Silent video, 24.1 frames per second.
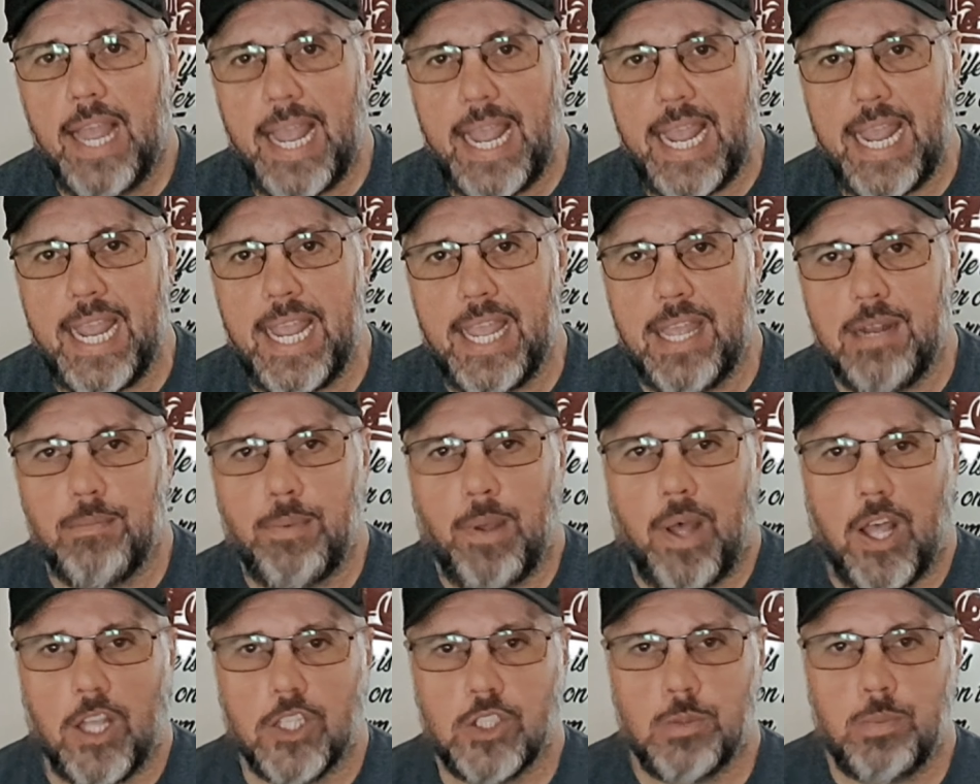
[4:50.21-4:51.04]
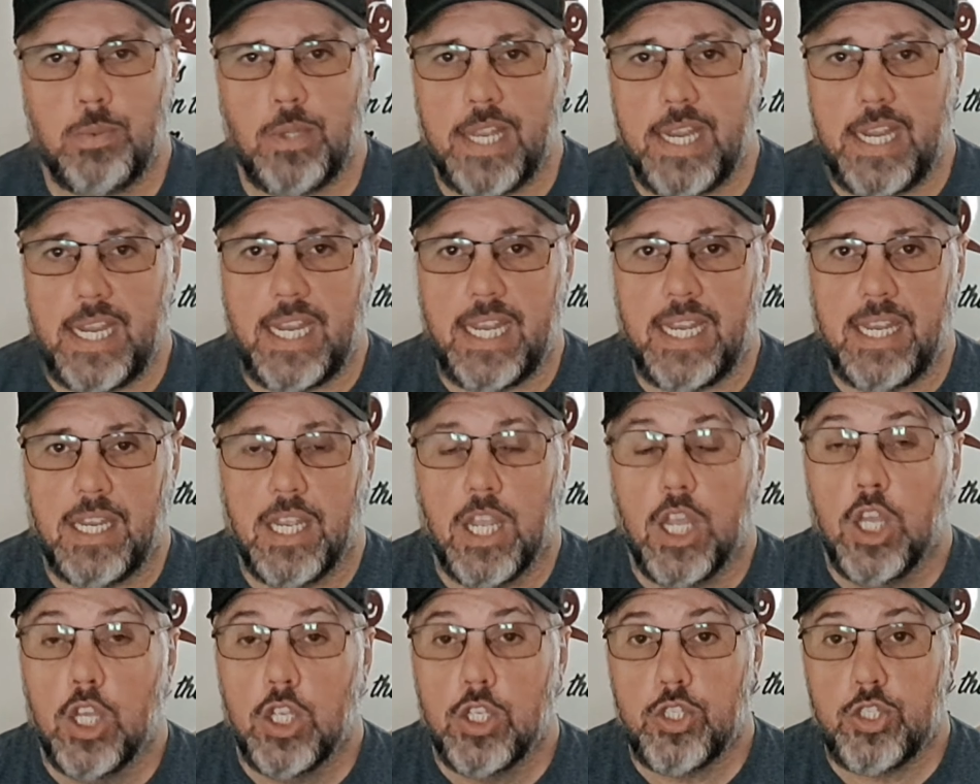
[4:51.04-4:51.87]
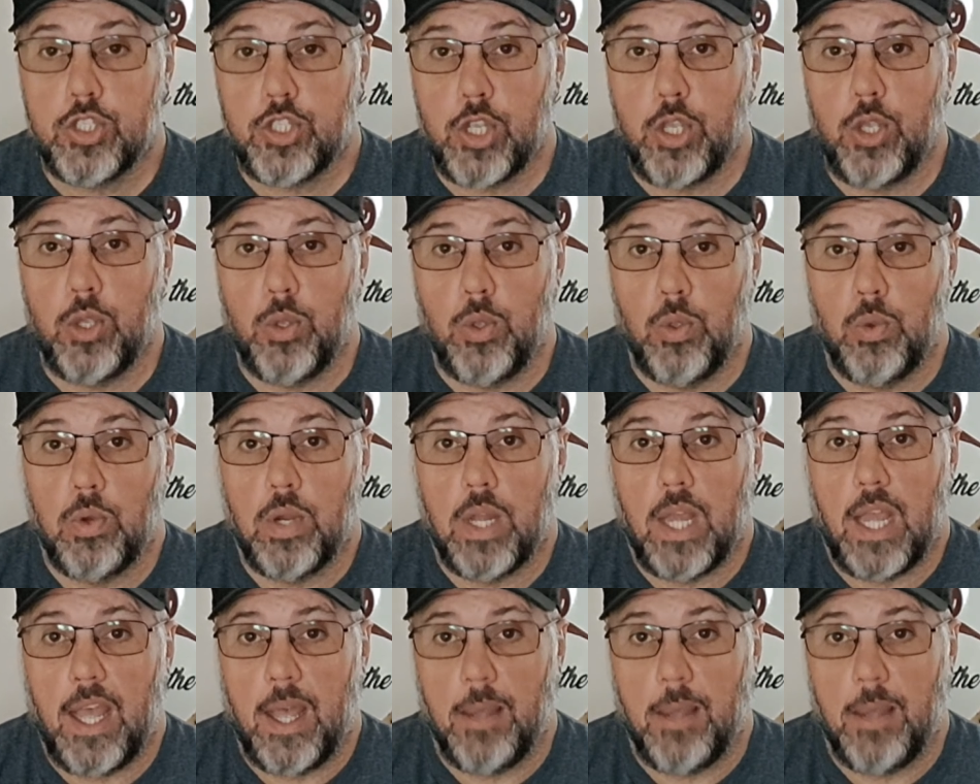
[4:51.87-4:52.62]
and possibly soon